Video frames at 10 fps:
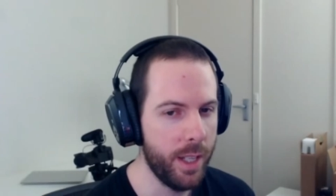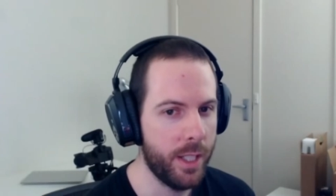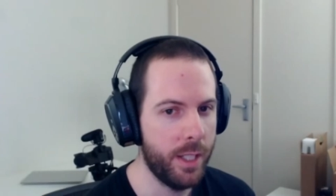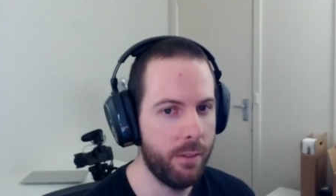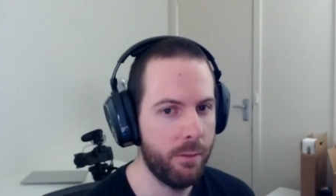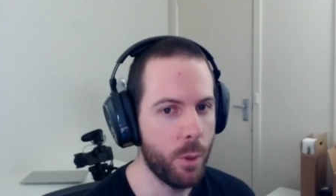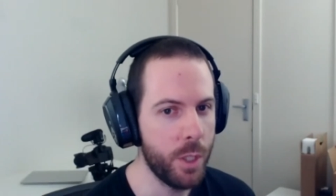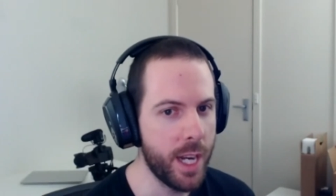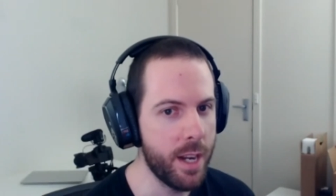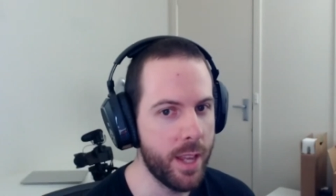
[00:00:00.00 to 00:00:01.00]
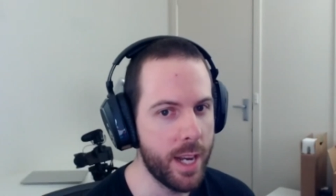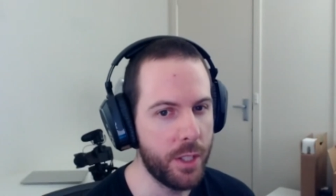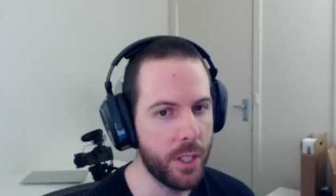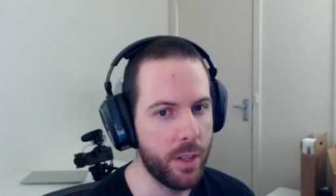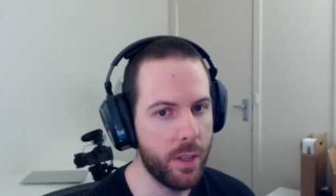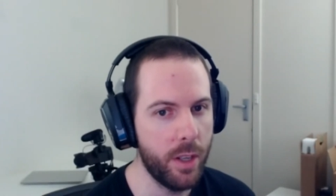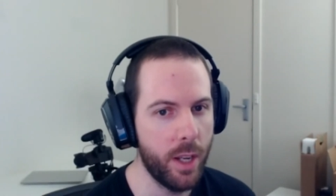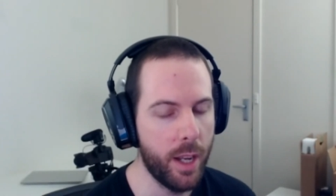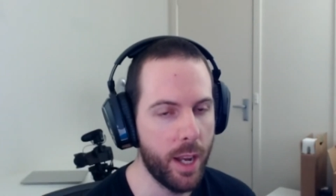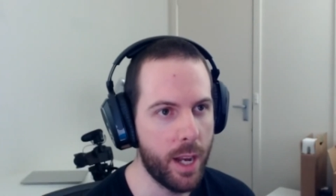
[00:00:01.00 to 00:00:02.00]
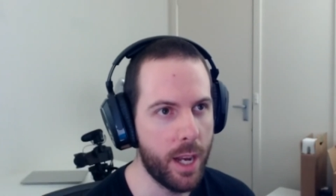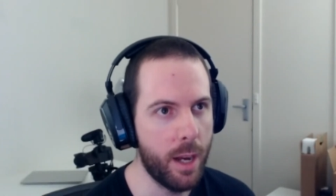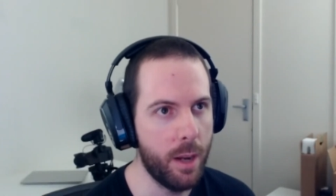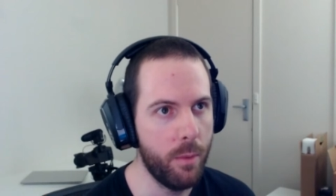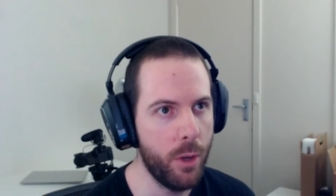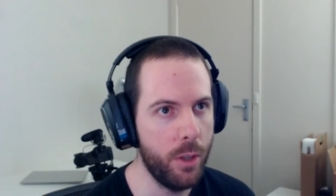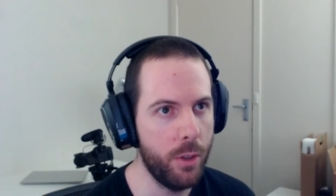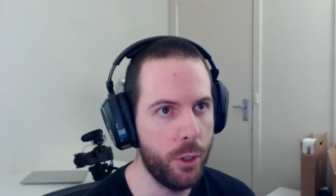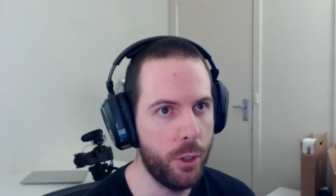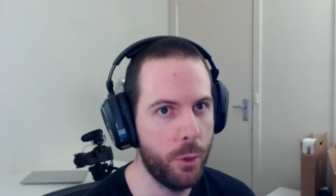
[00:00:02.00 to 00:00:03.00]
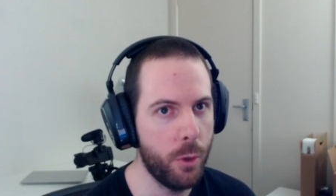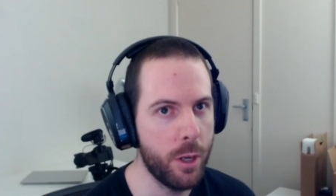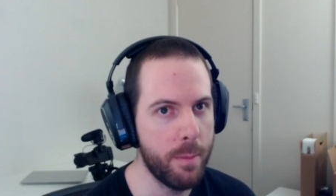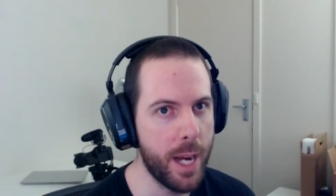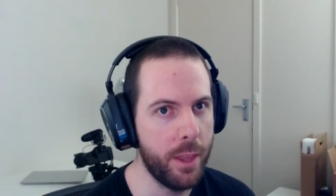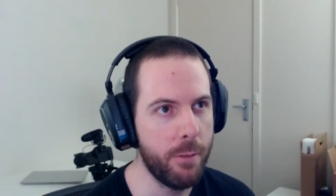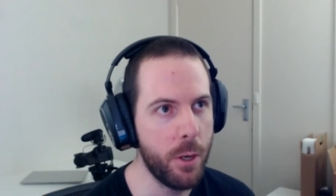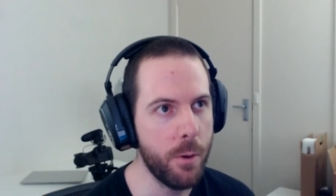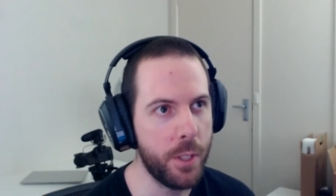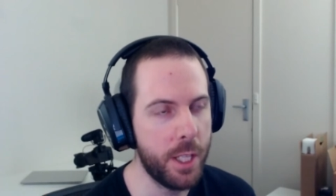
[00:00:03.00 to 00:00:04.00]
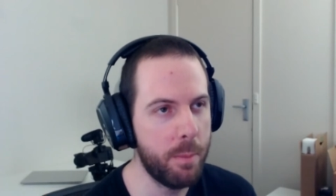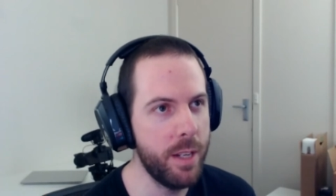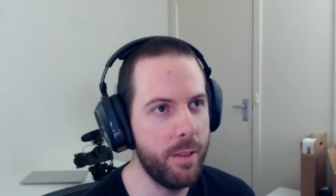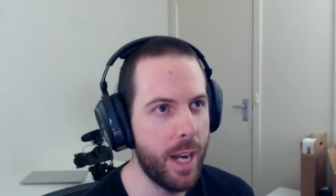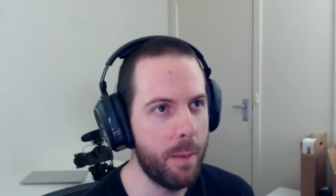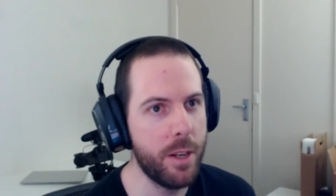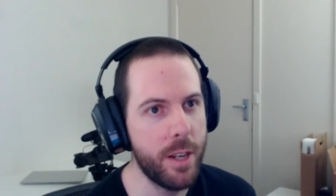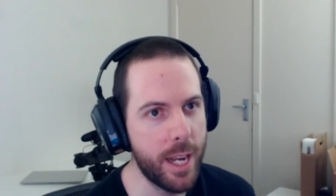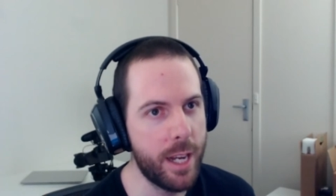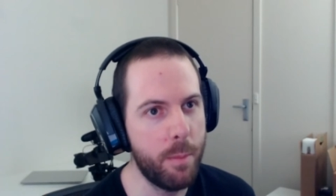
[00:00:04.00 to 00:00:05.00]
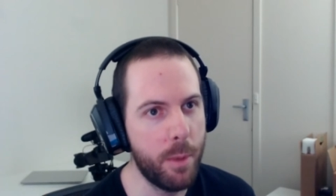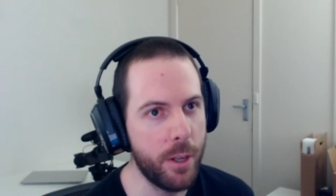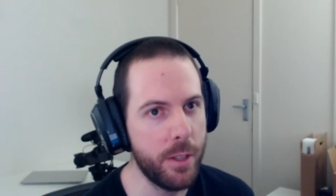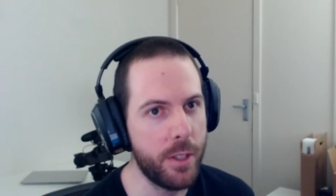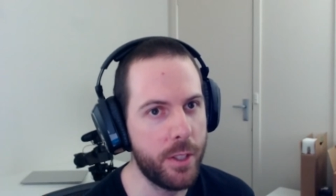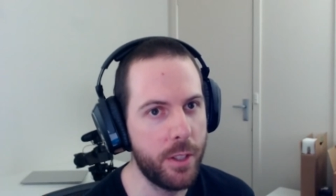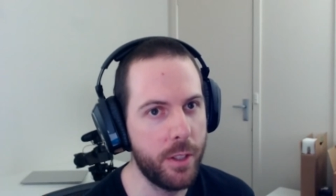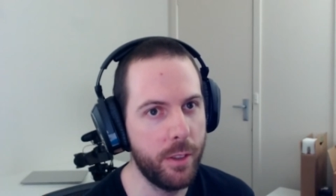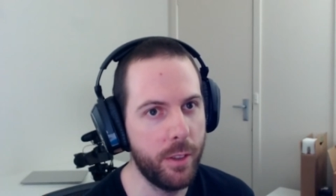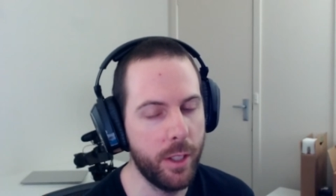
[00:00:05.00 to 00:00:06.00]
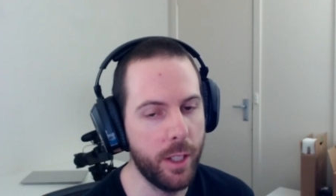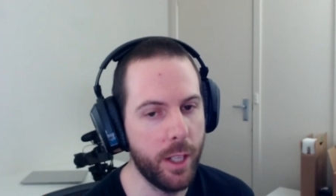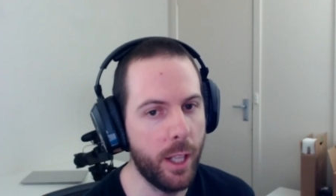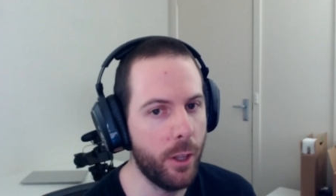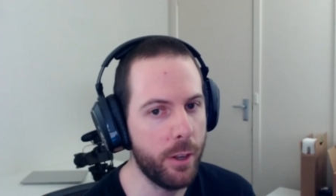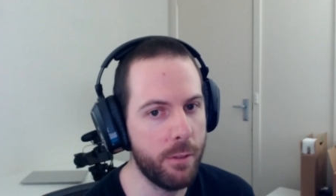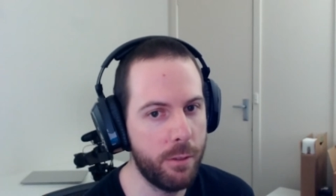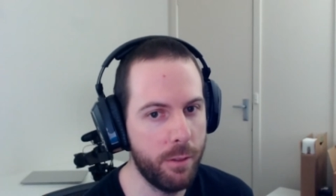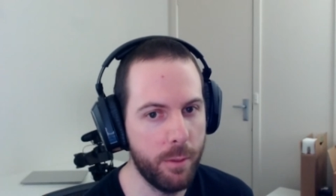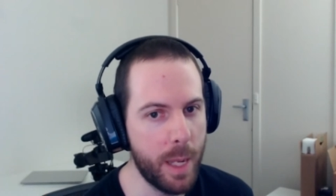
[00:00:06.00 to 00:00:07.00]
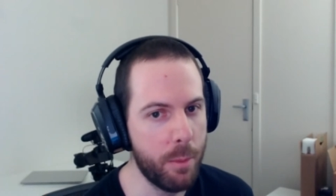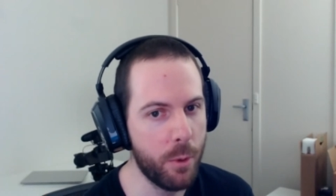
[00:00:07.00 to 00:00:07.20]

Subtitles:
it's 14,000. Not sure about the views. It's a bit up and down, because a lot of people